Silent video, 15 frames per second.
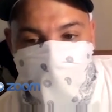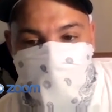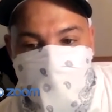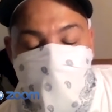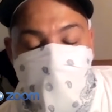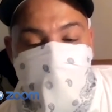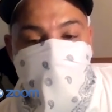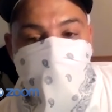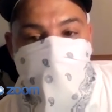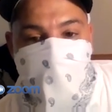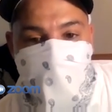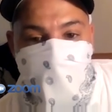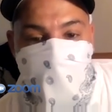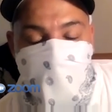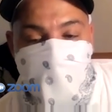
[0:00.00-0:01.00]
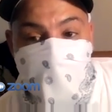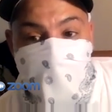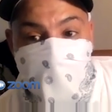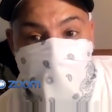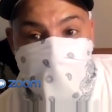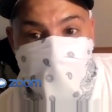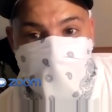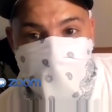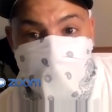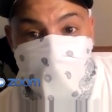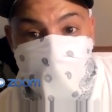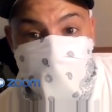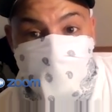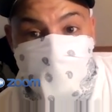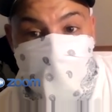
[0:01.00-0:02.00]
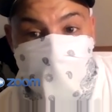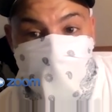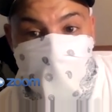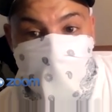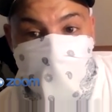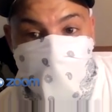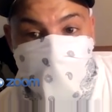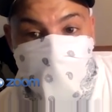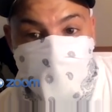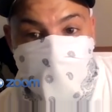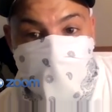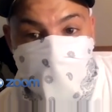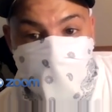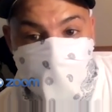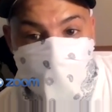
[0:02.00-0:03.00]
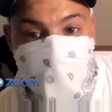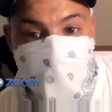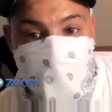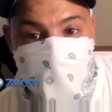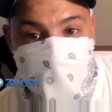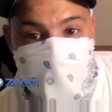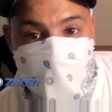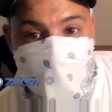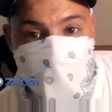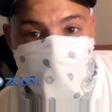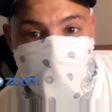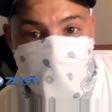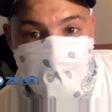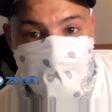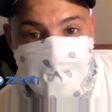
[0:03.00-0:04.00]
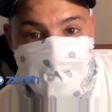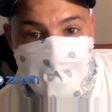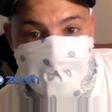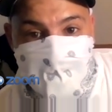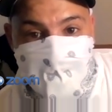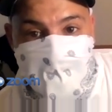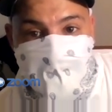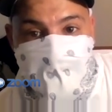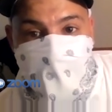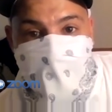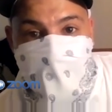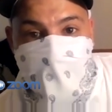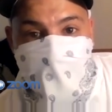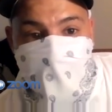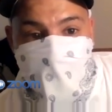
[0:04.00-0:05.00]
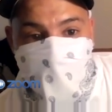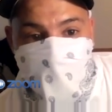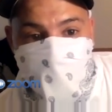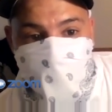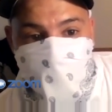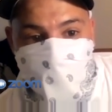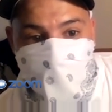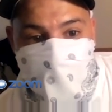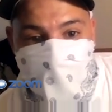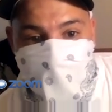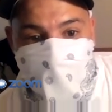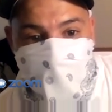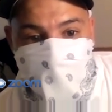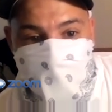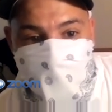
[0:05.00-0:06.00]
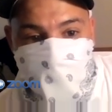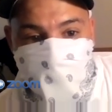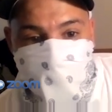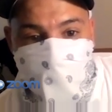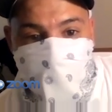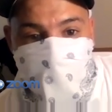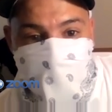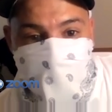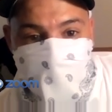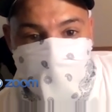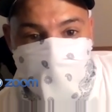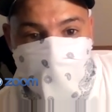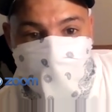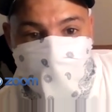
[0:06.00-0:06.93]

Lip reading: speaking to Robert, and, he was telling me, he's got a film coming out. And this was way months before,